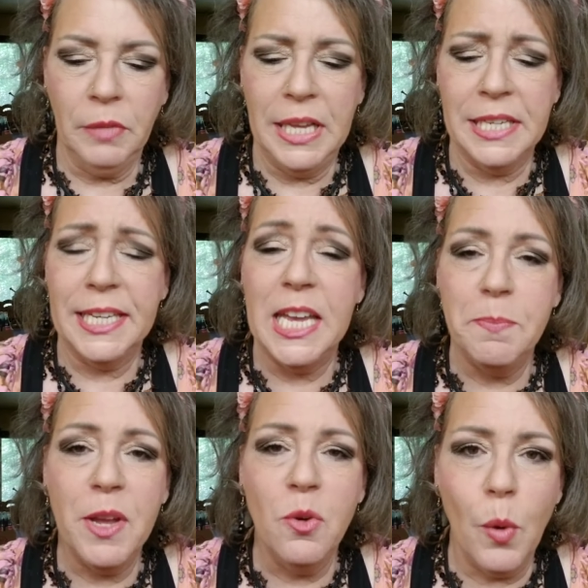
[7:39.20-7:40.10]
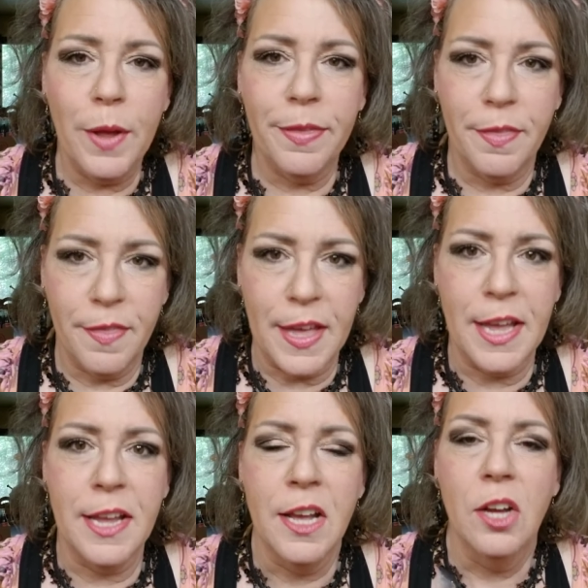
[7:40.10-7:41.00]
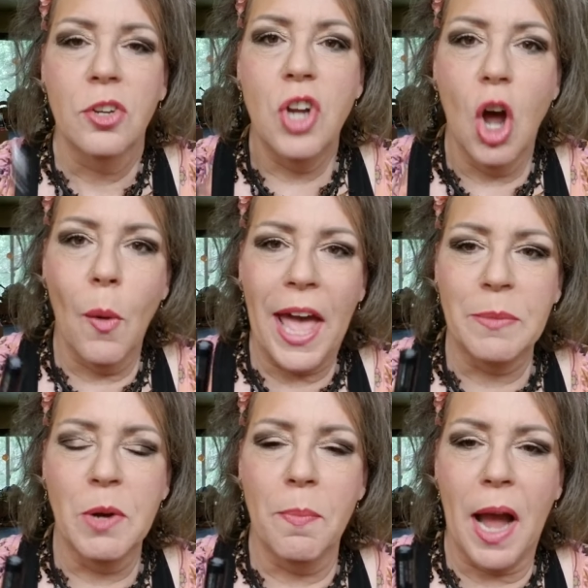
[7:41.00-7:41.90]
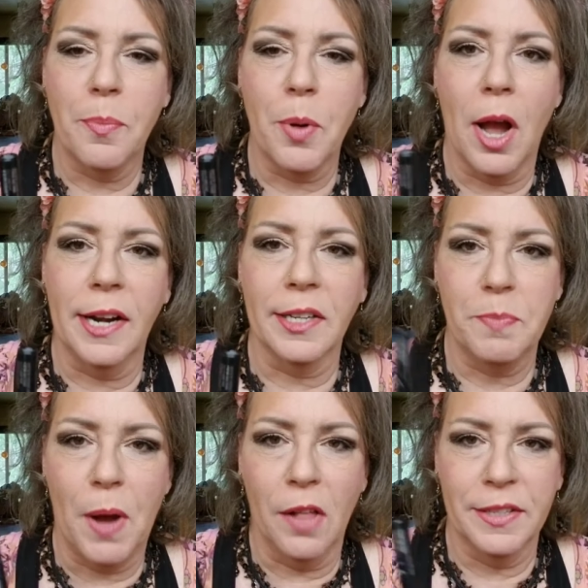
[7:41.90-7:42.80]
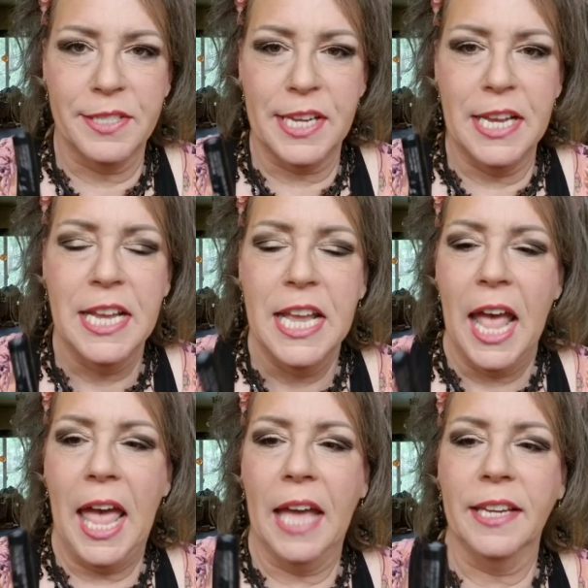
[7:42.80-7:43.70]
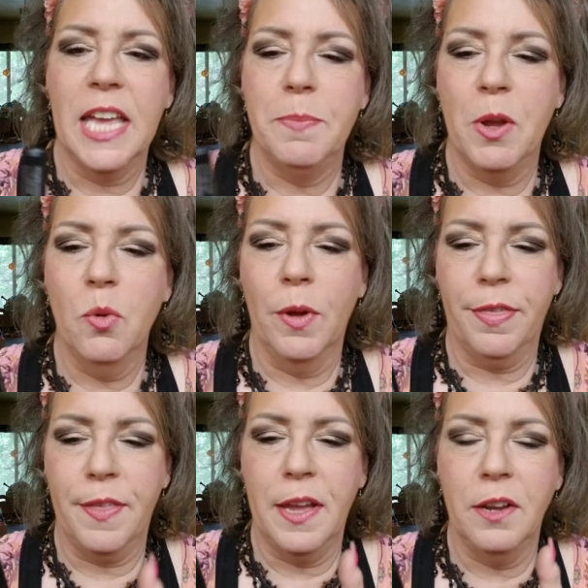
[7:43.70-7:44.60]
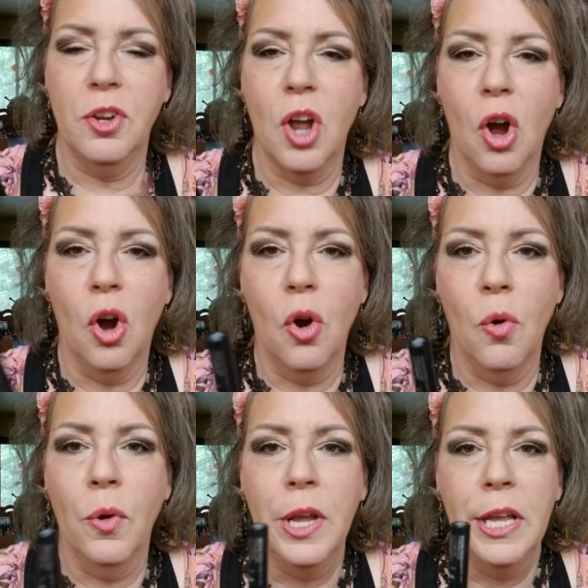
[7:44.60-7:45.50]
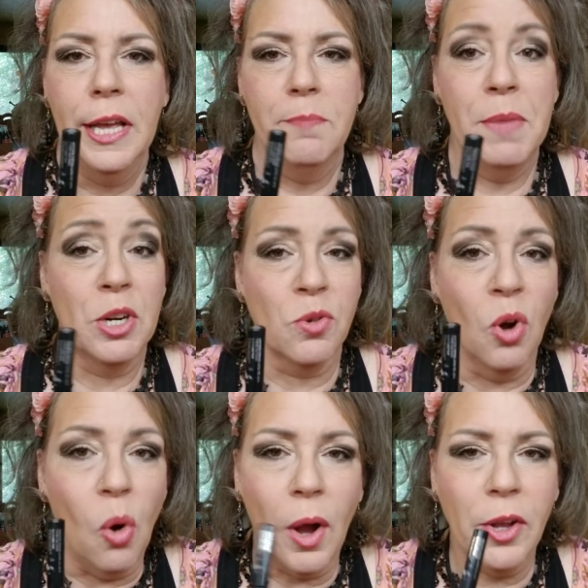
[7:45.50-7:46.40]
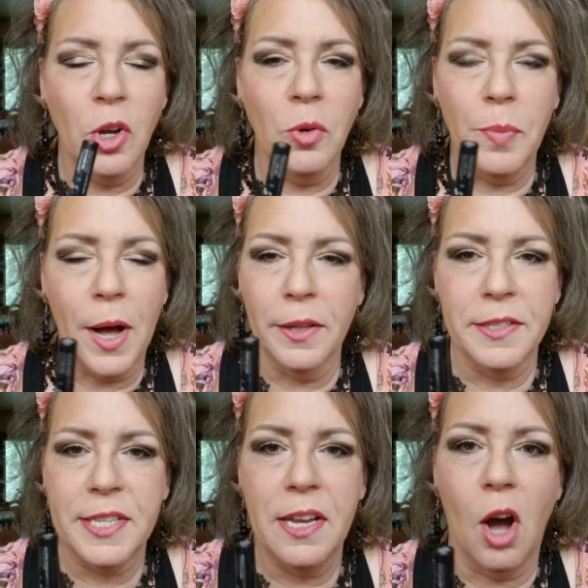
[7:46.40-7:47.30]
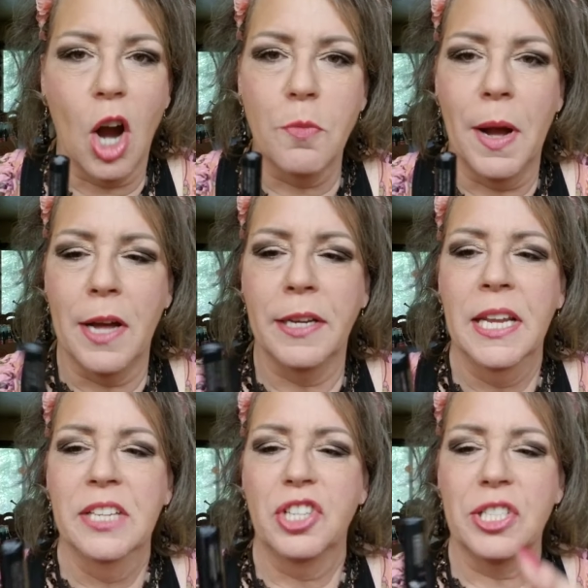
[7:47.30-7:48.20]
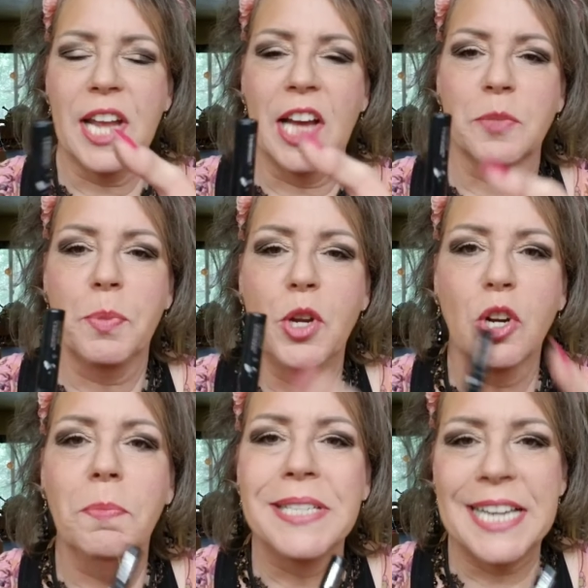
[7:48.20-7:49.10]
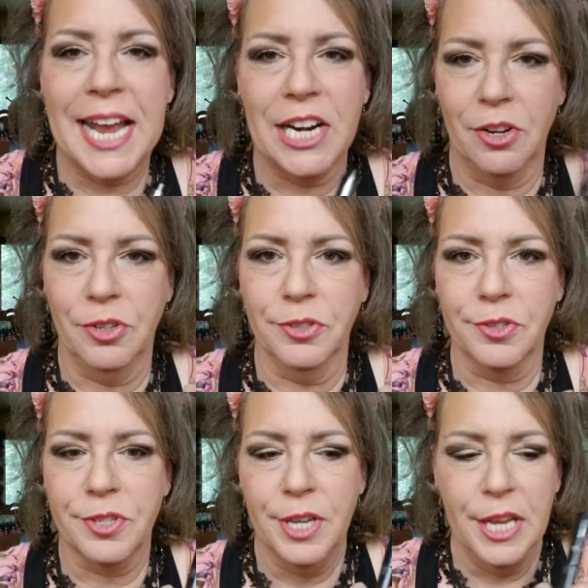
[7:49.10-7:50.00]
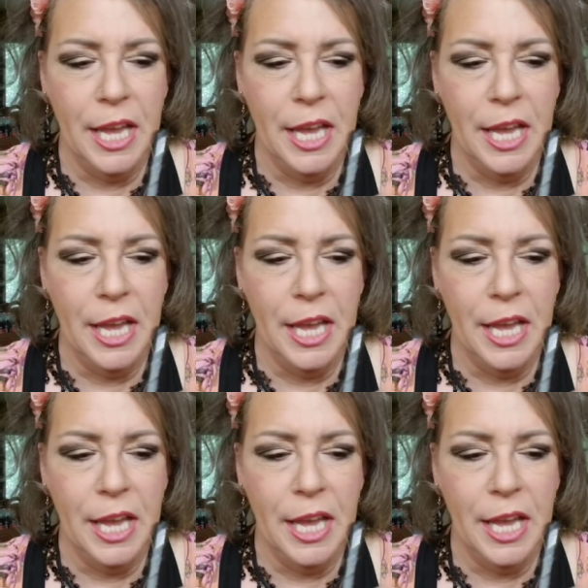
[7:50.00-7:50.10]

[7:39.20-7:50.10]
in keeping with the no animal byproduct policy and keeping with the no mineral oil policy, Arbonne just has pure botanicals.